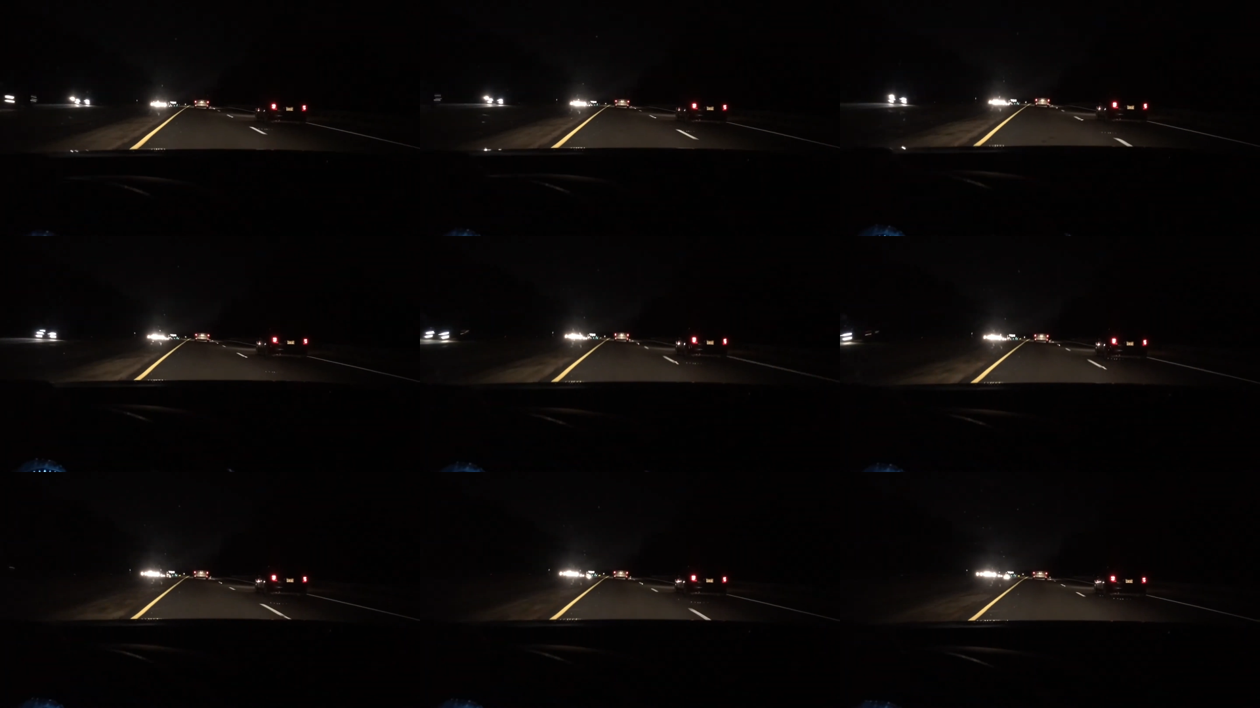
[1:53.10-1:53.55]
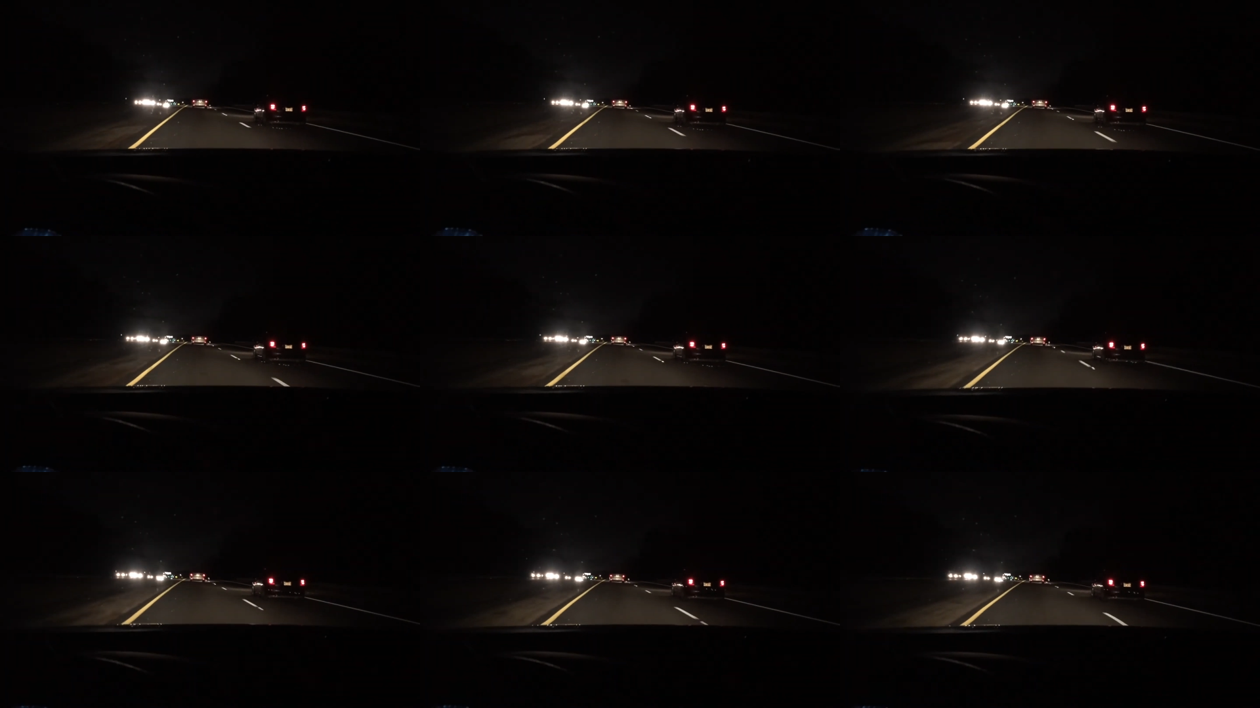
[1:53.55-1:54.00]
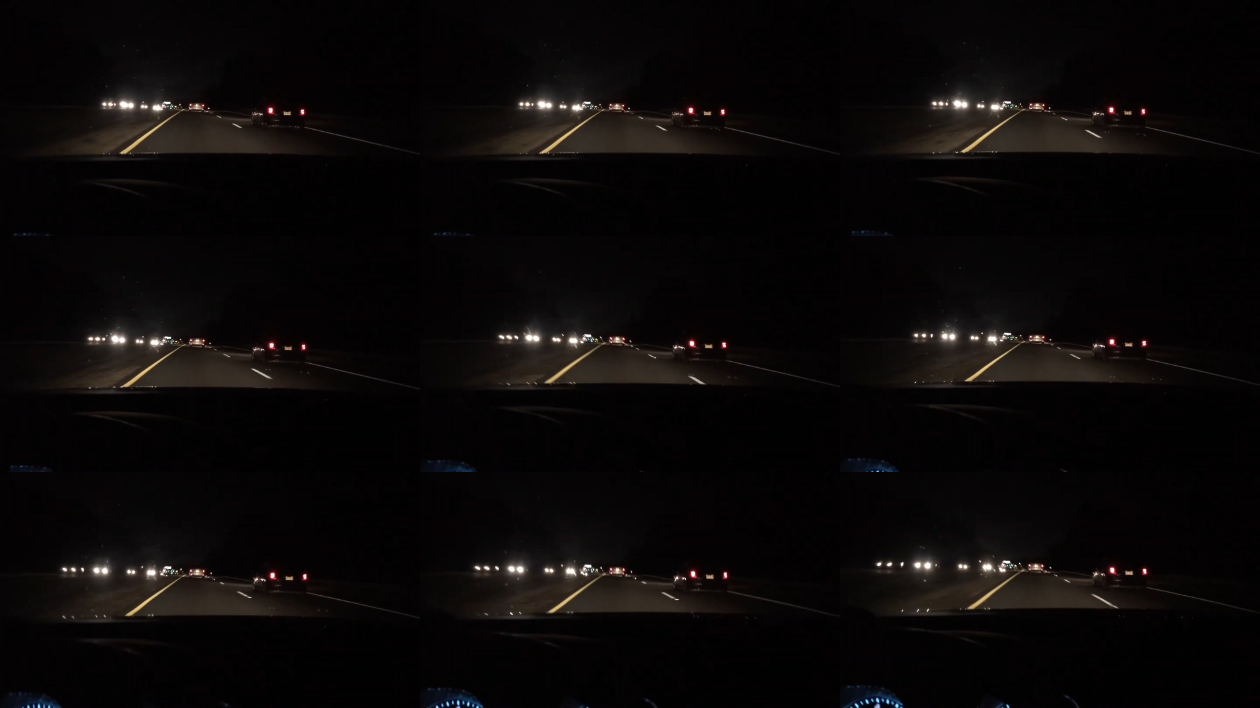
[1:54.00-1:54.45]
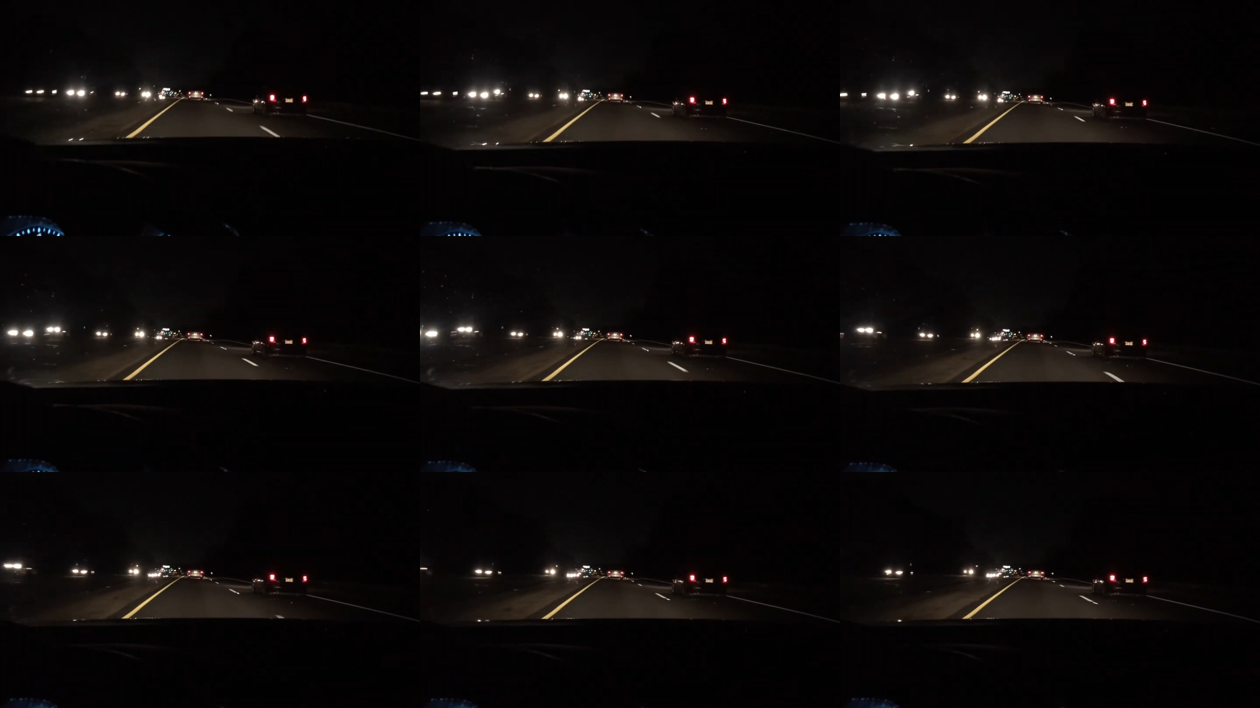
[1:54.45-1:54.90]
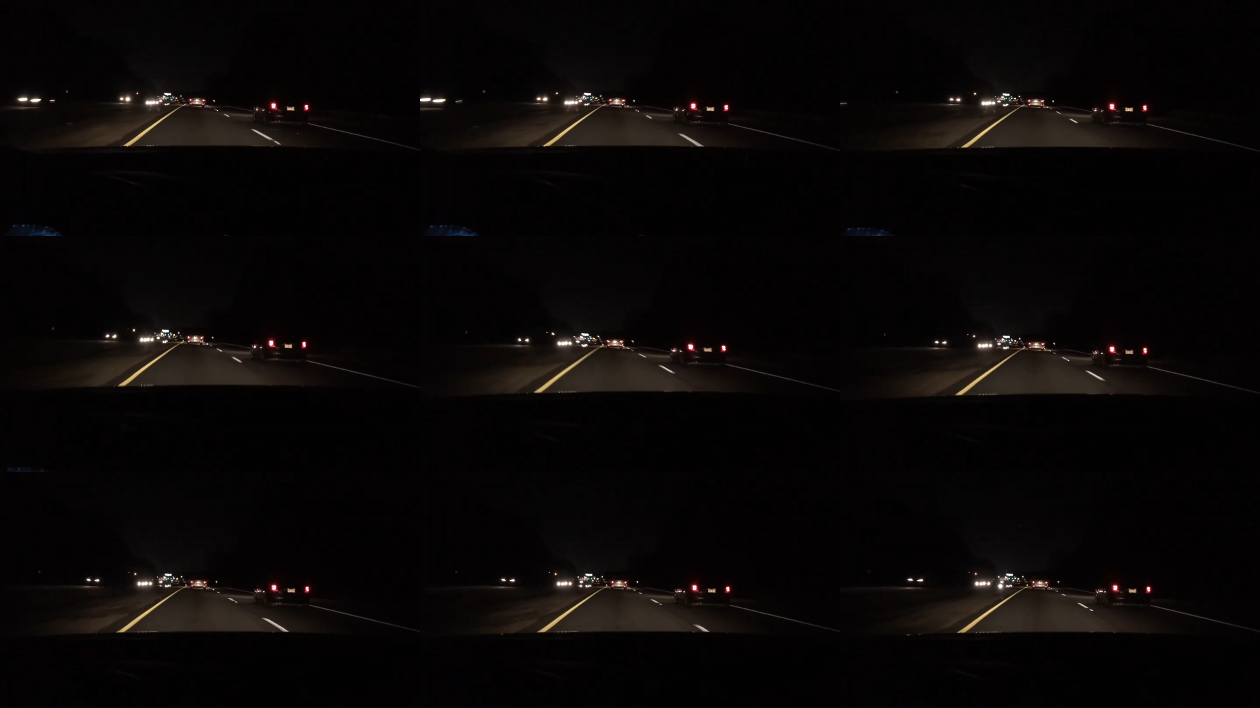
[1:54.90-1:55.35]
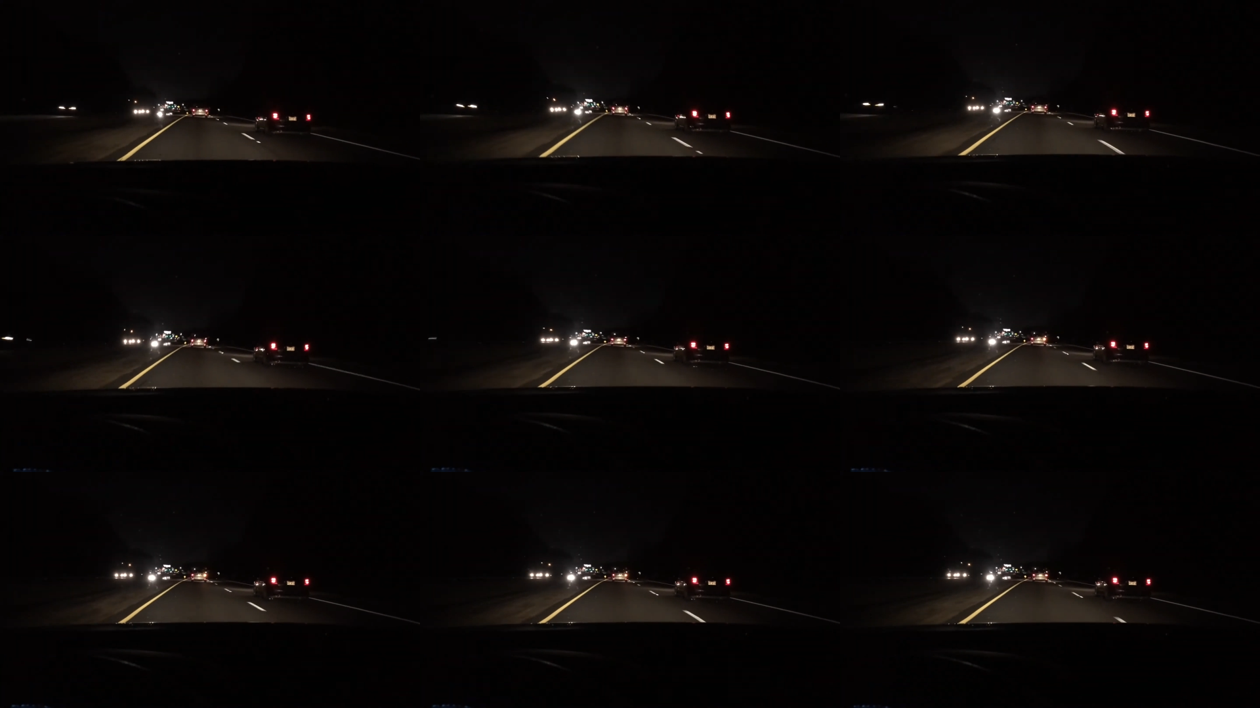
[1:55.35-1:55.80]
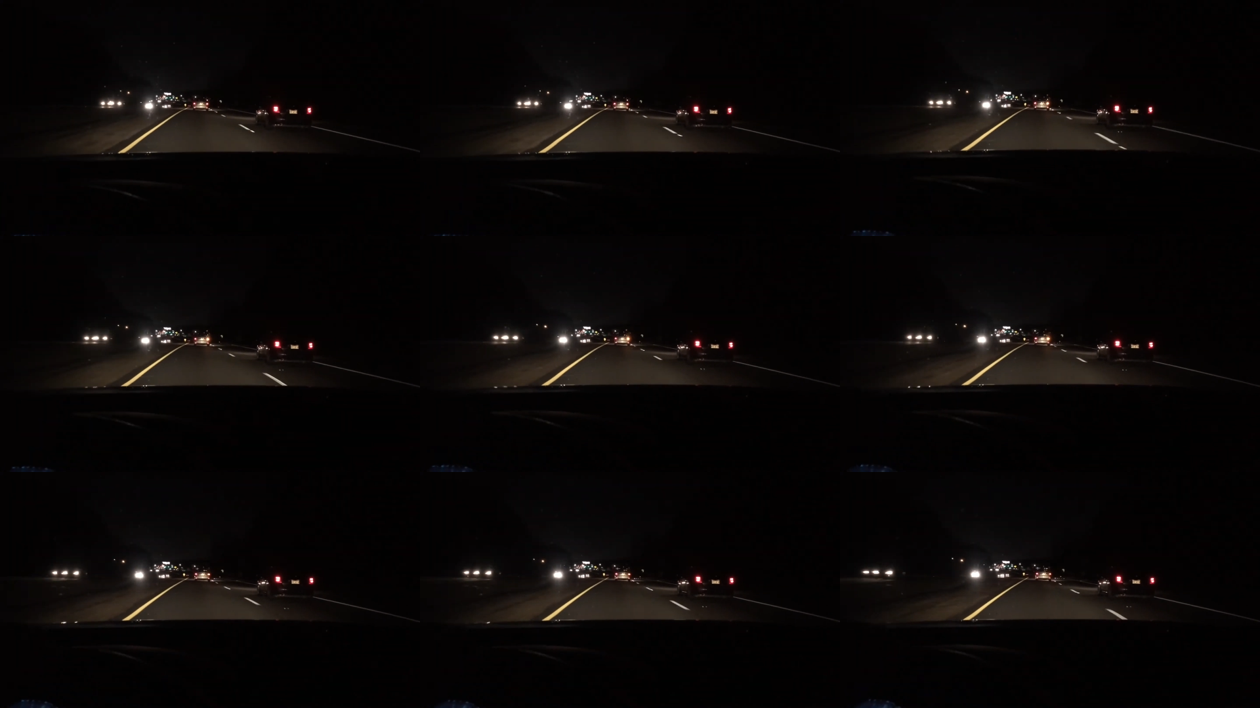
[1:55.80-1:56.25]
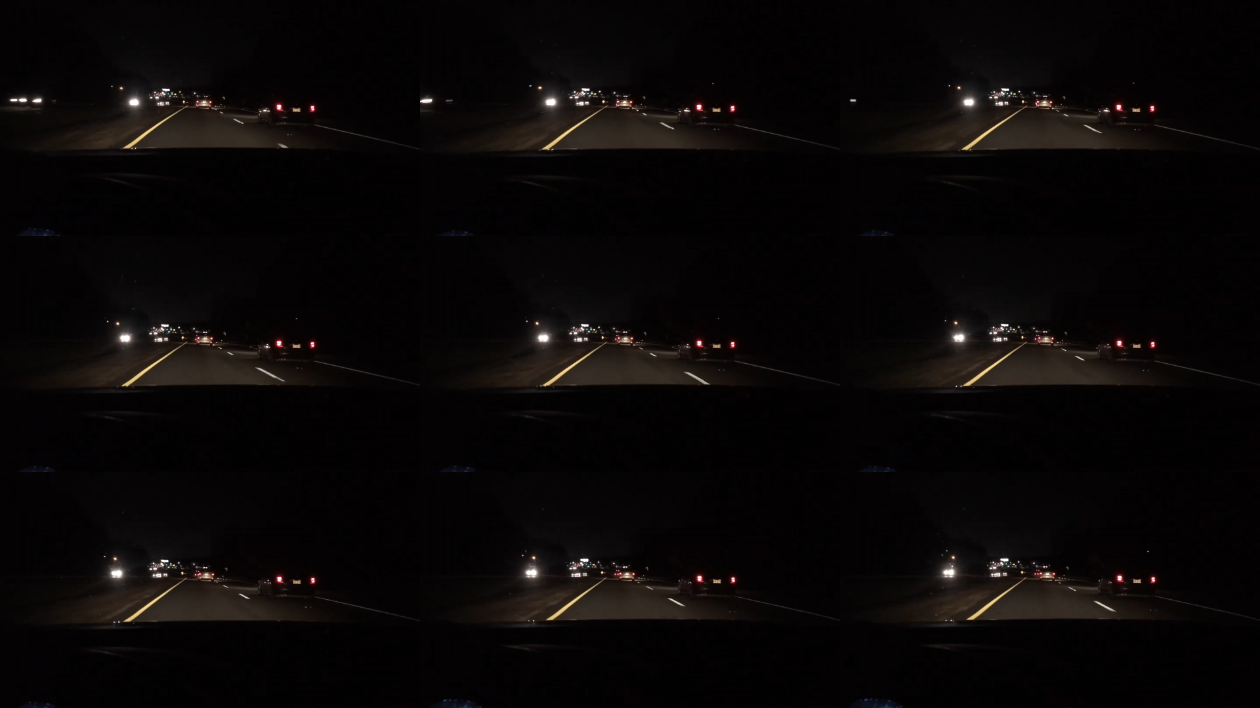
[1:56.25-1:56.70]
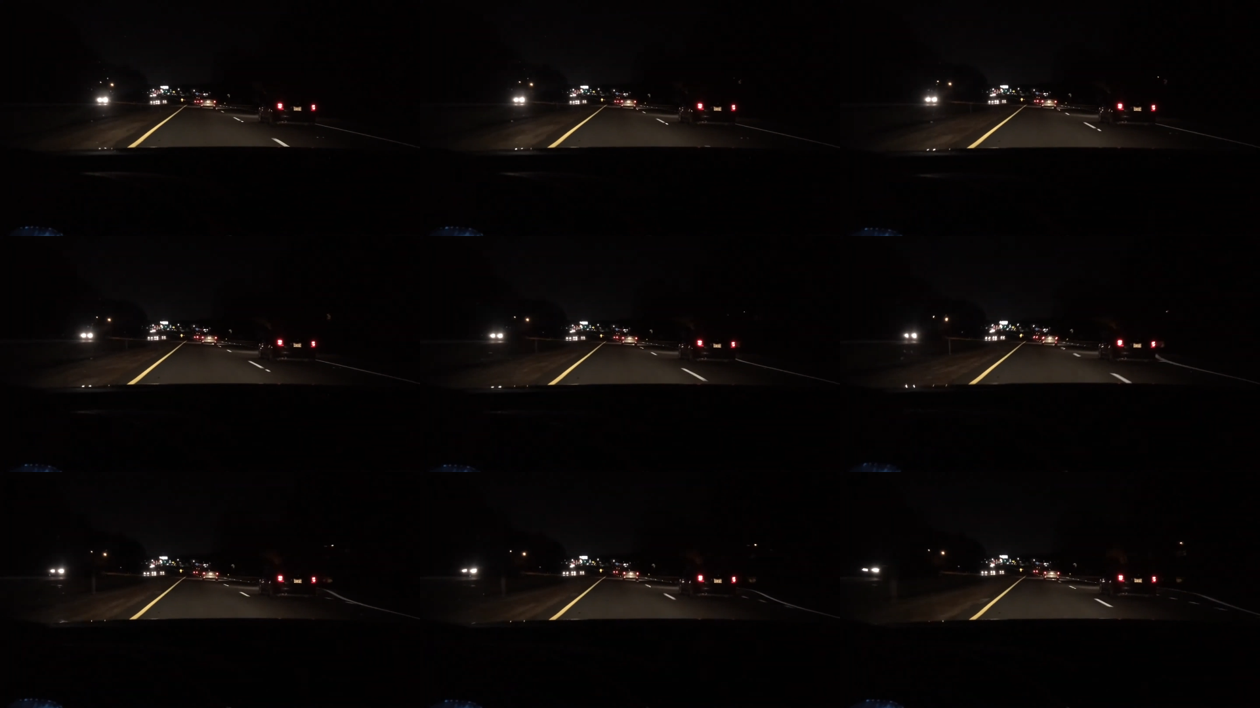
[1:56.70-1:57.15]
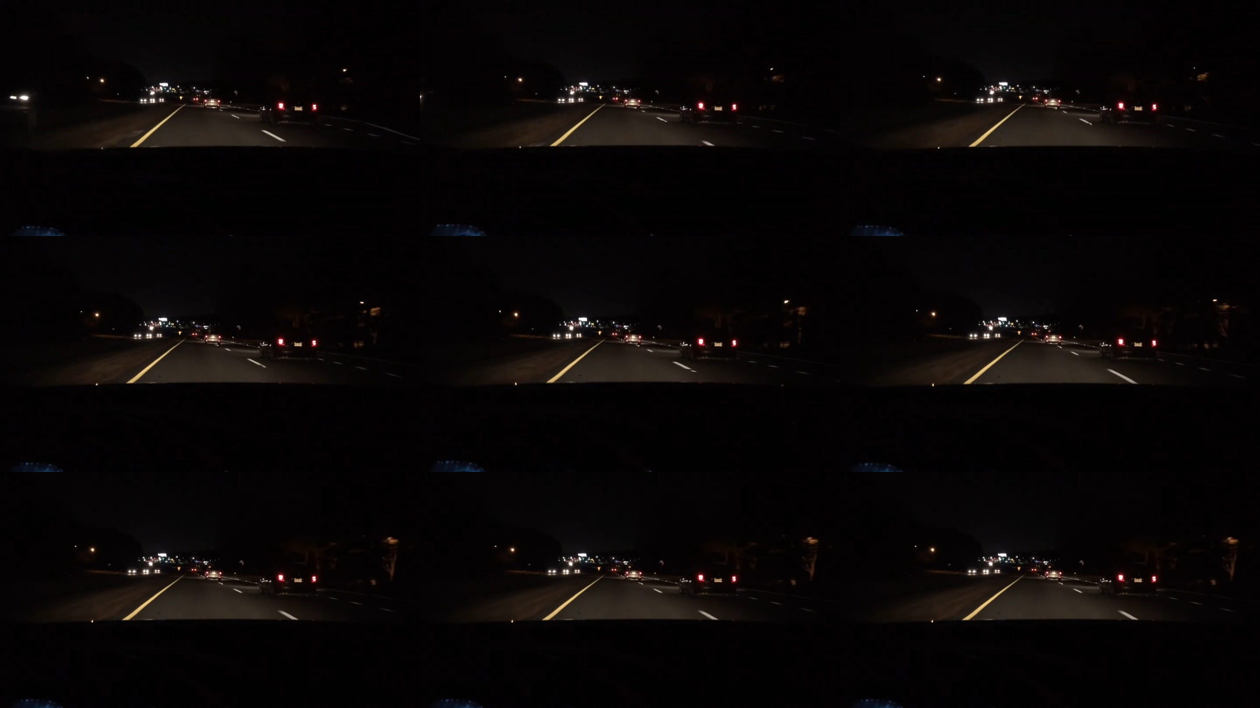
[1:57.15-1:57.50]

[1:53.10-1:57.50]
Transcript: [unreadable: no face in view]